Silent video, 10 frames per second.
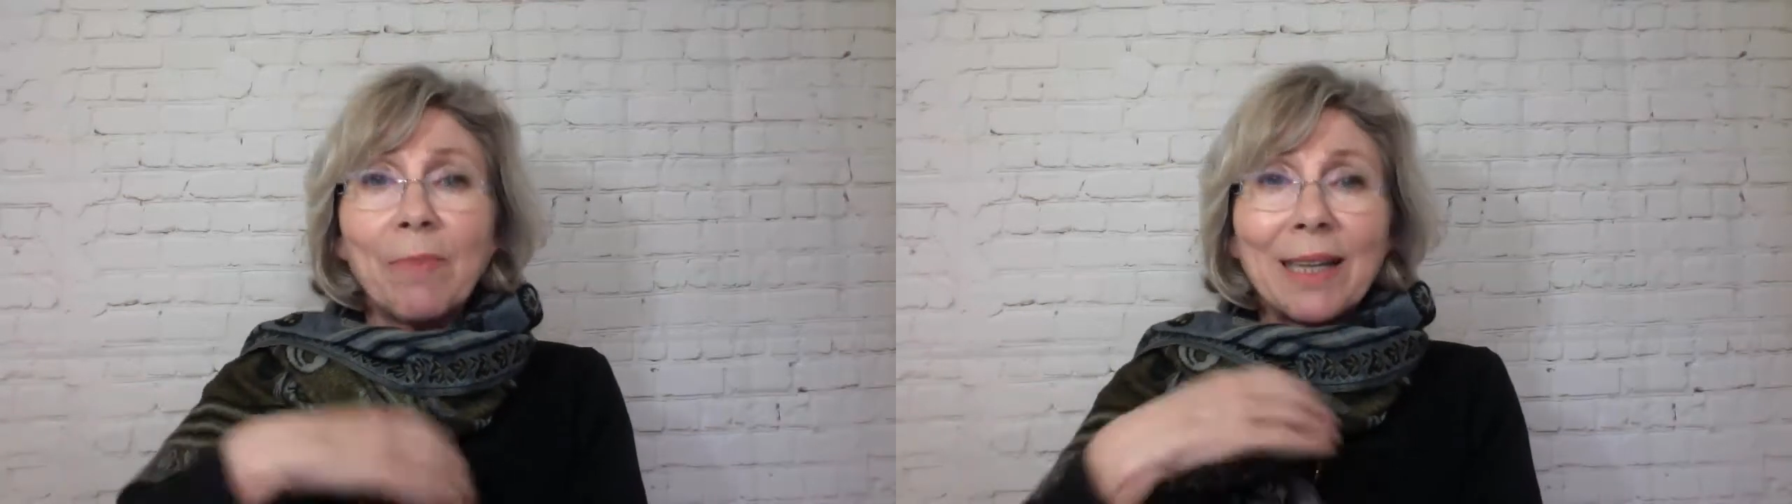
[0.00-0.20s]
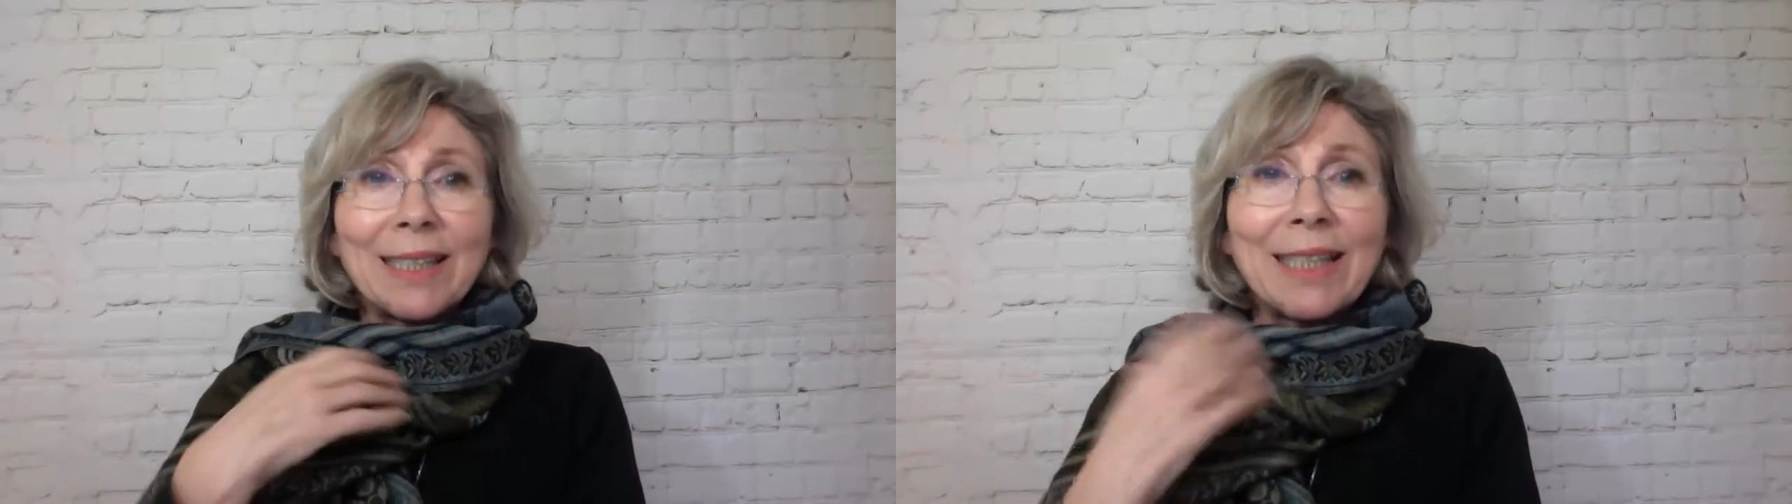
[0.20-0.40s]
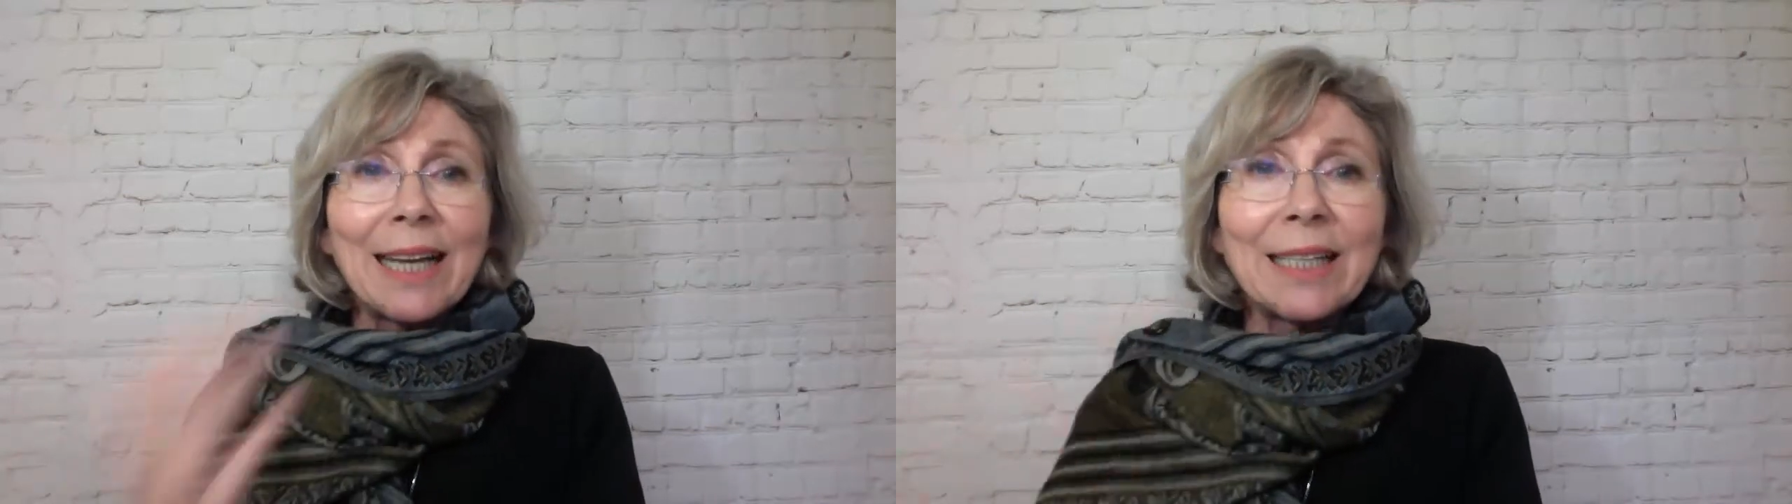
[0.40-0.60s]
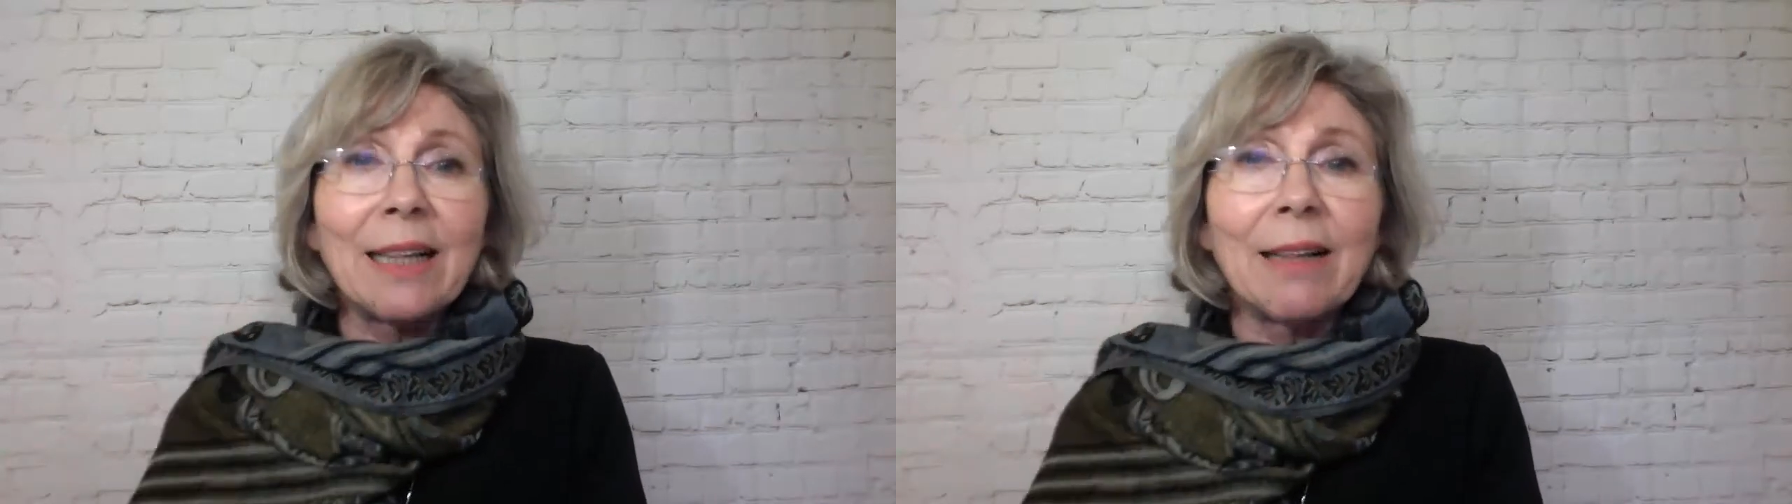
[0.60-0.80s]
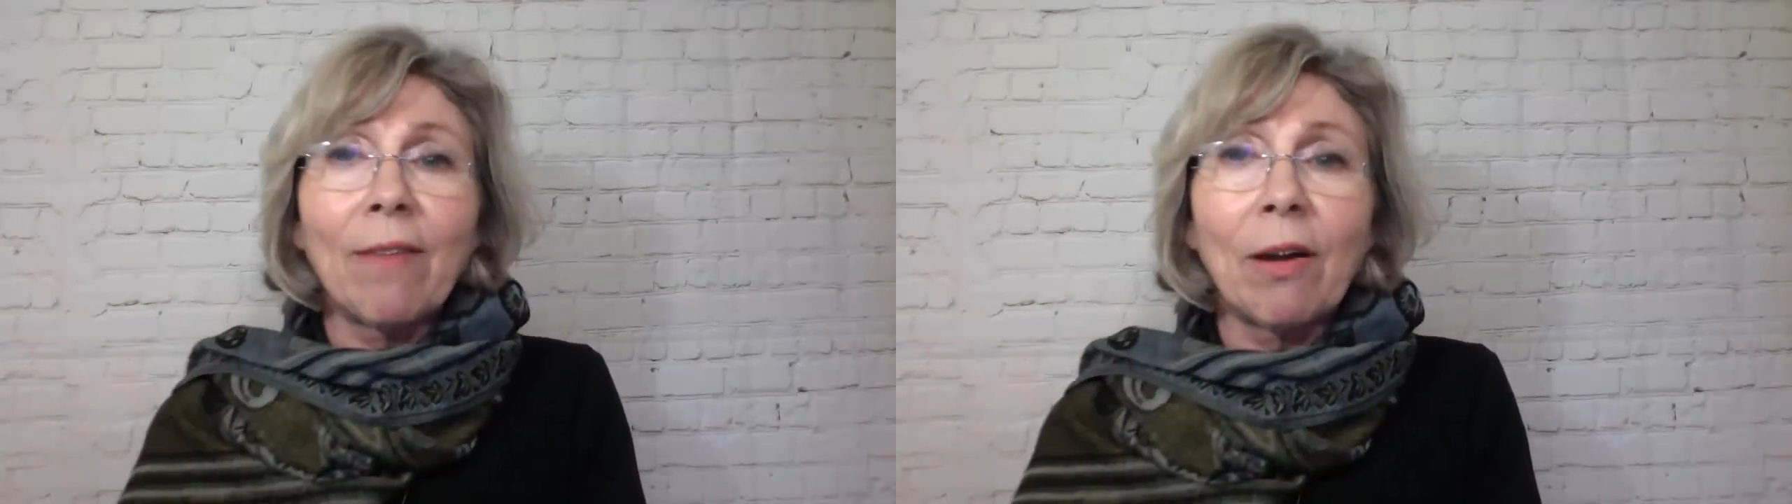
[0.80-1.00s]

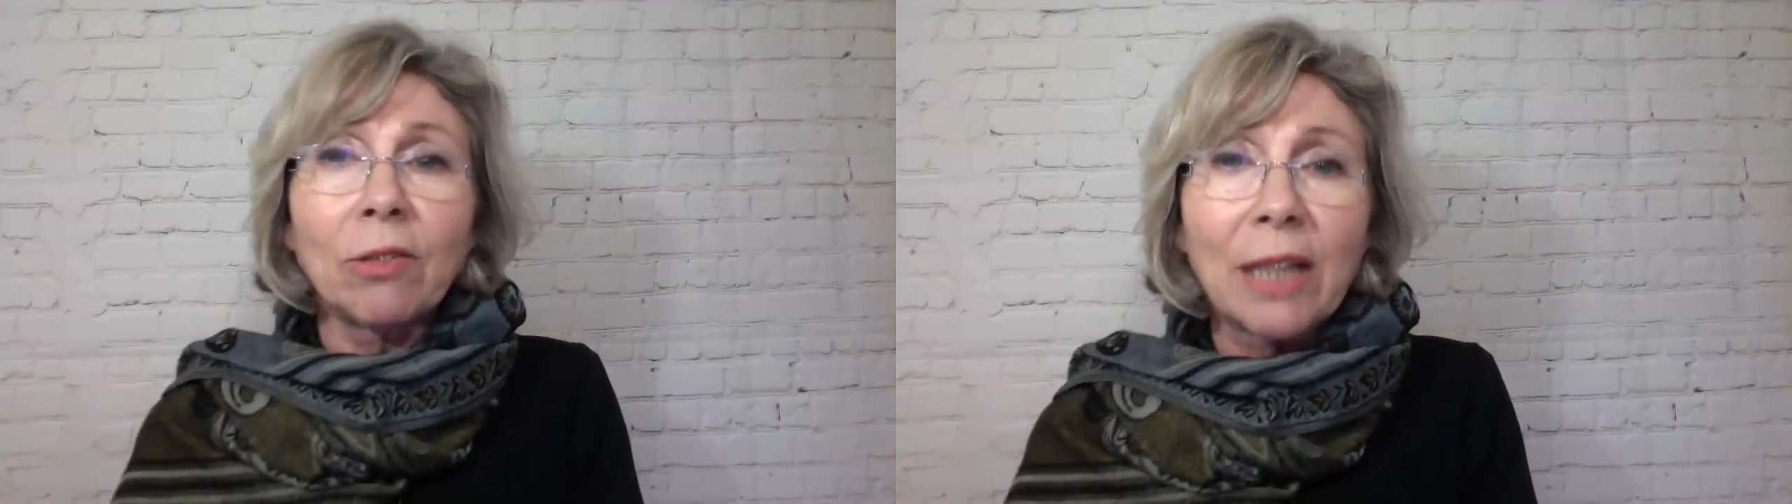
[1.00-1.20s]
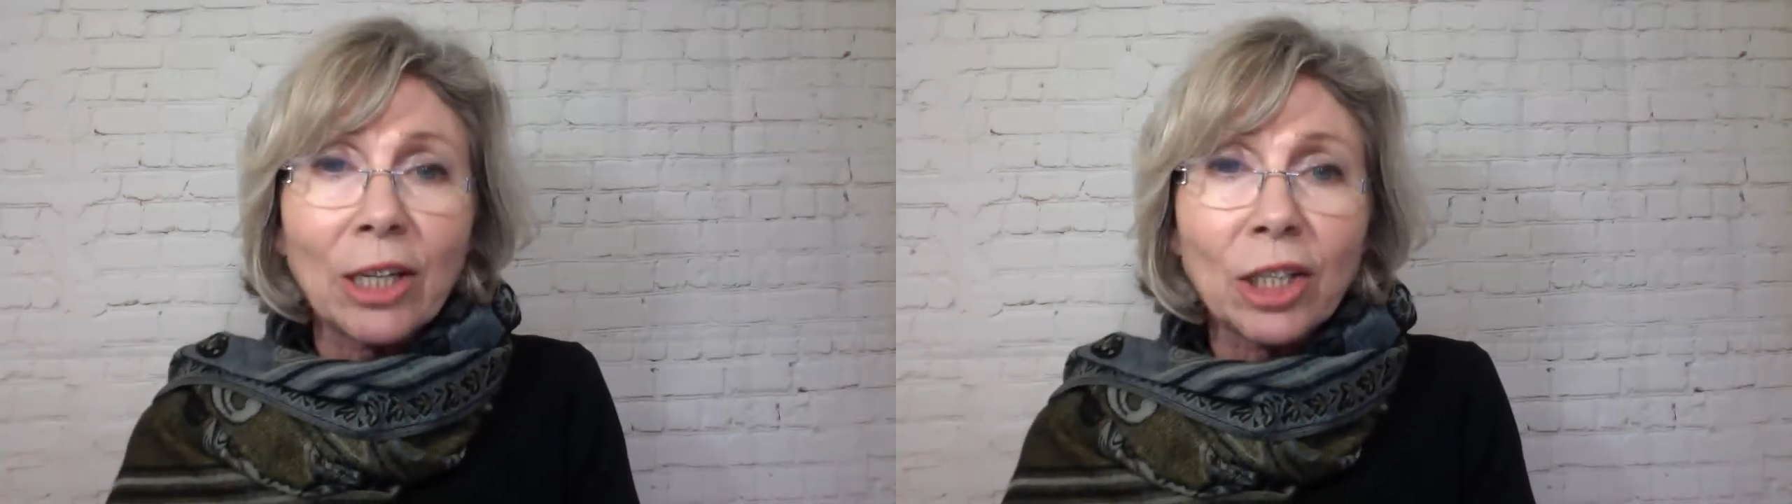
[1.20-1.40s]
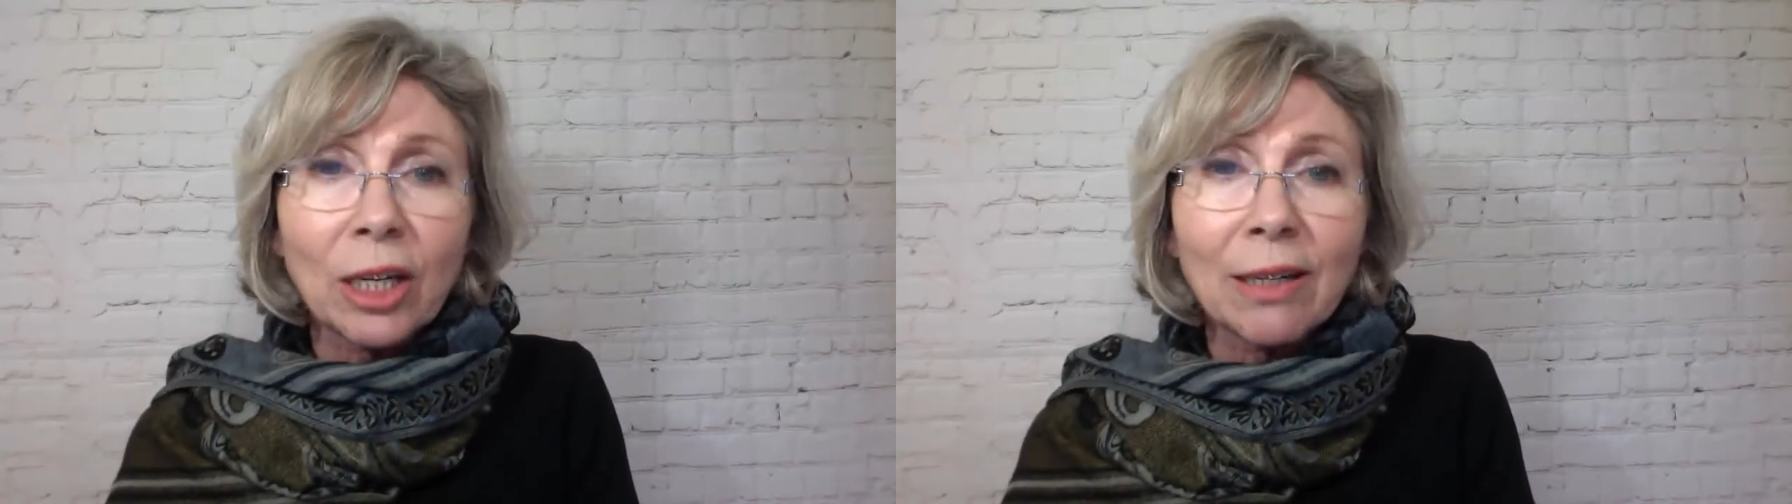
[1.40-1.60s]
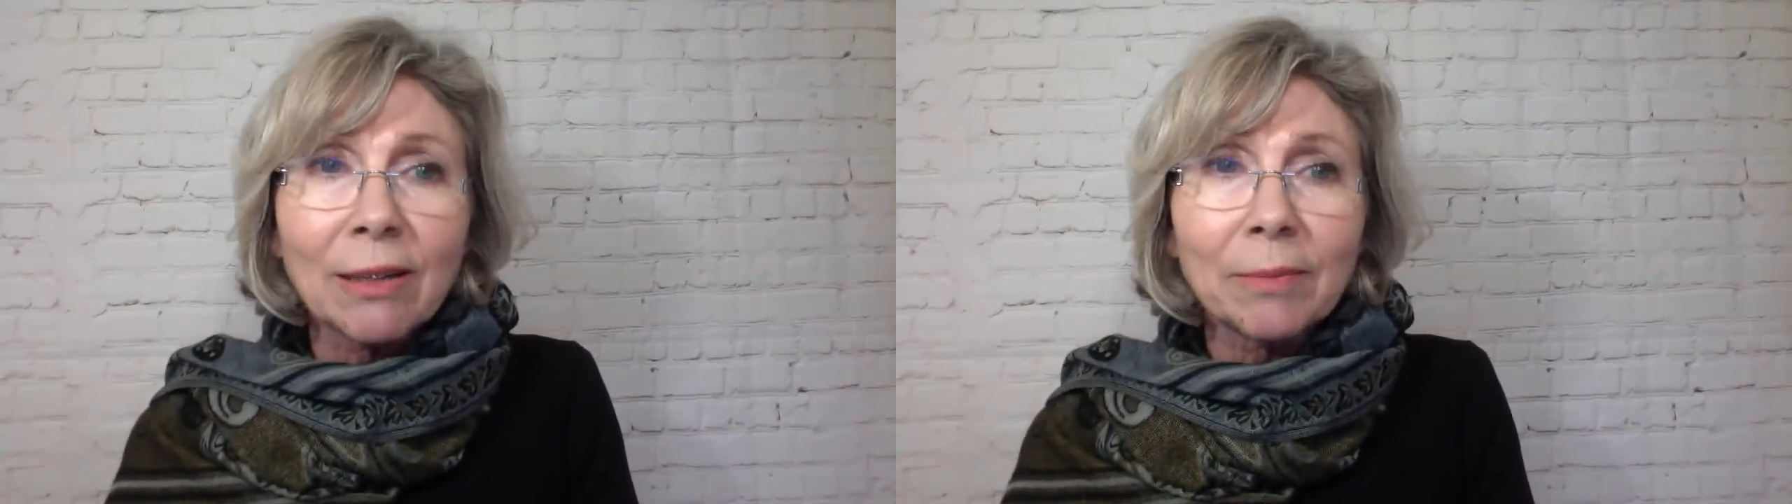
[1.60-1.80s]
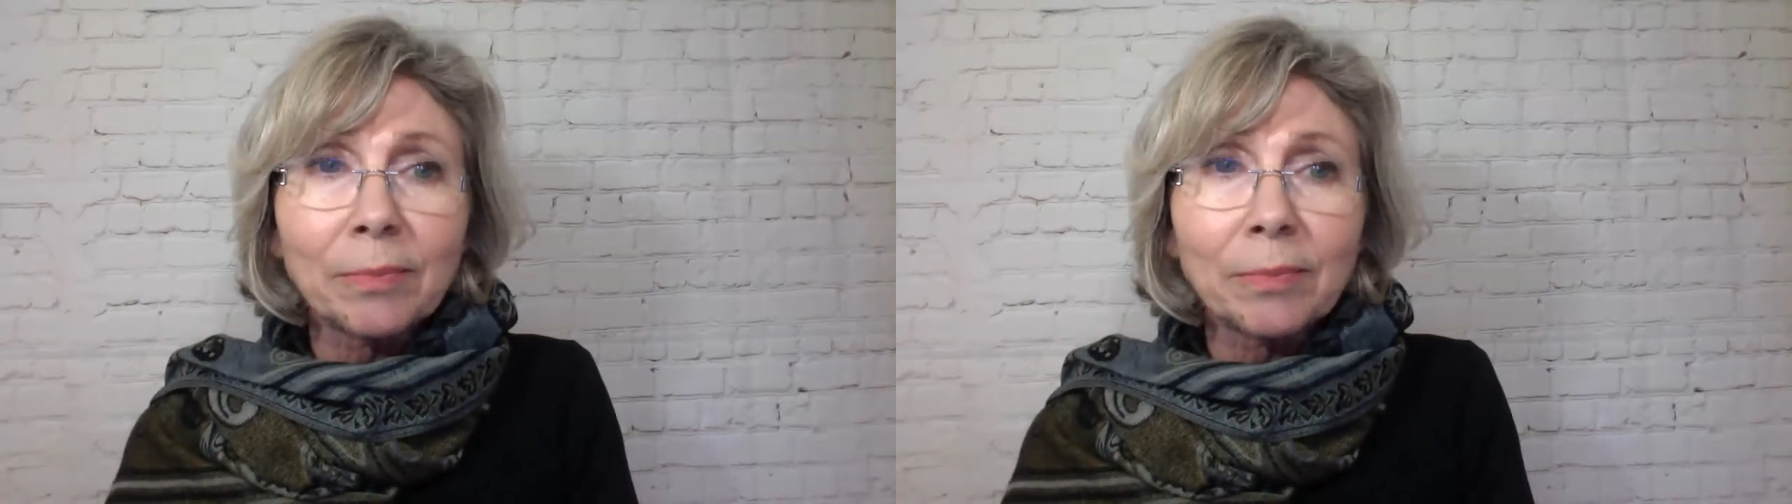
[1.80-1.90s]
setting the foundation